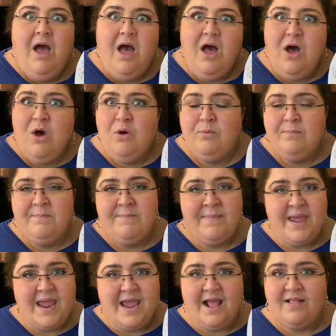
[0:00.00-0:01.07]
Oh
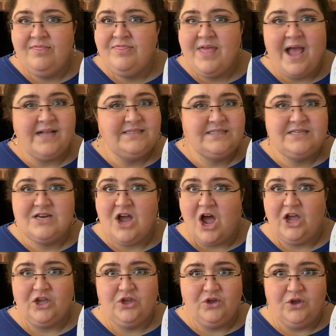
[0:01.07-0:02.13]
man, that's
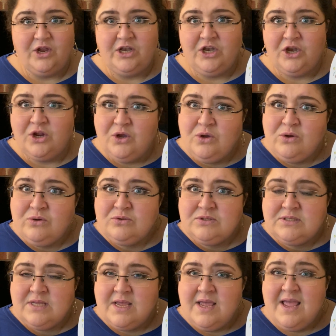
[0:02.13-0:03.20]
not good
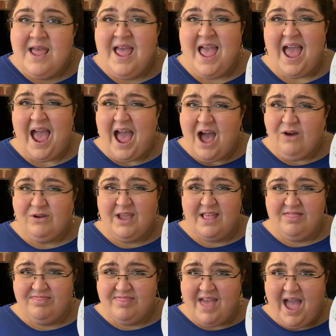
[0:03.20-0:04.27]
news. How
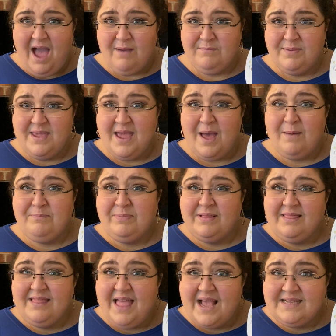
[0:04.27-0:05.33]
can that be a
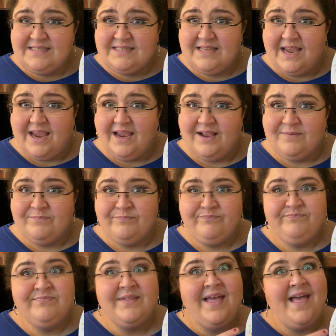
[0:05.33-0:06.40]
blessing?
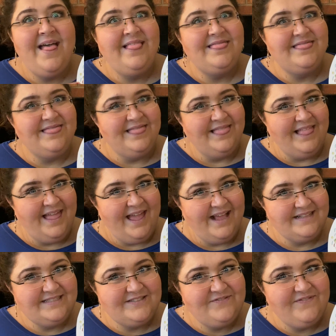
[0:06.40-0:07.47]

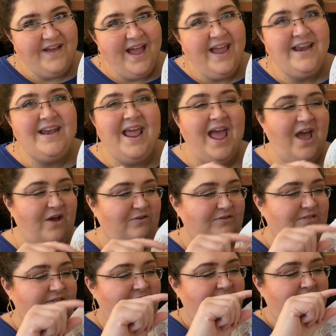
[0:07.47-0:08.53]
Let's find out.